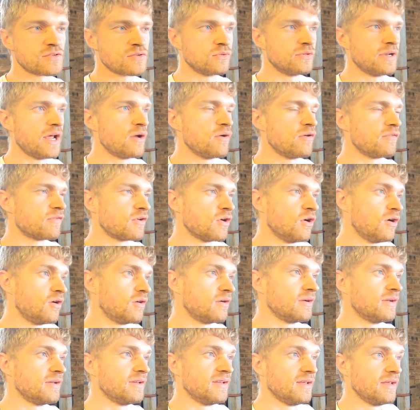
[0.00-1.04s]
So now I've
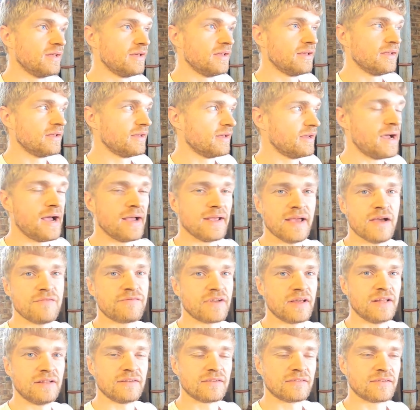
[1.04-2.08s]
got
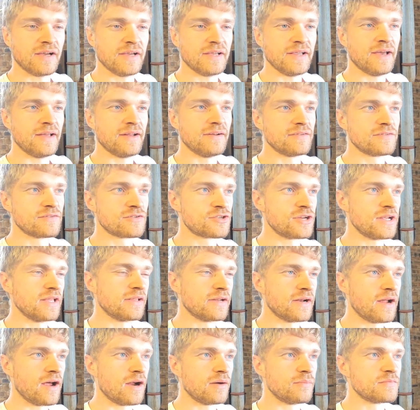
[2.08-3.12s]
everything to tighten,
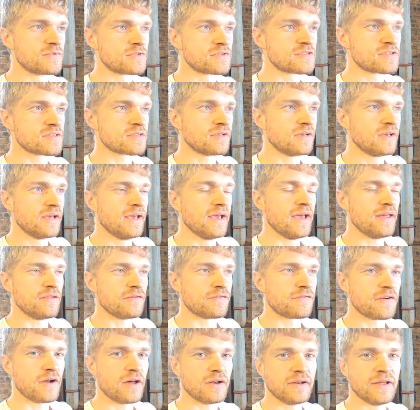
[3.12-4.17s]
trailing arms at the
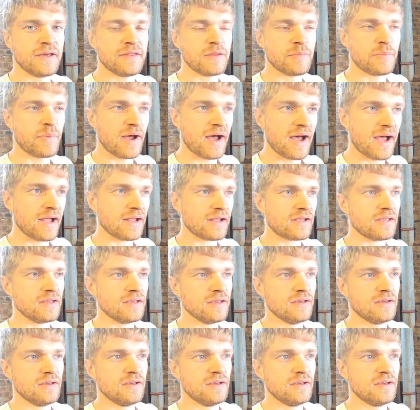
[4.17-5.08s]
front, at the back,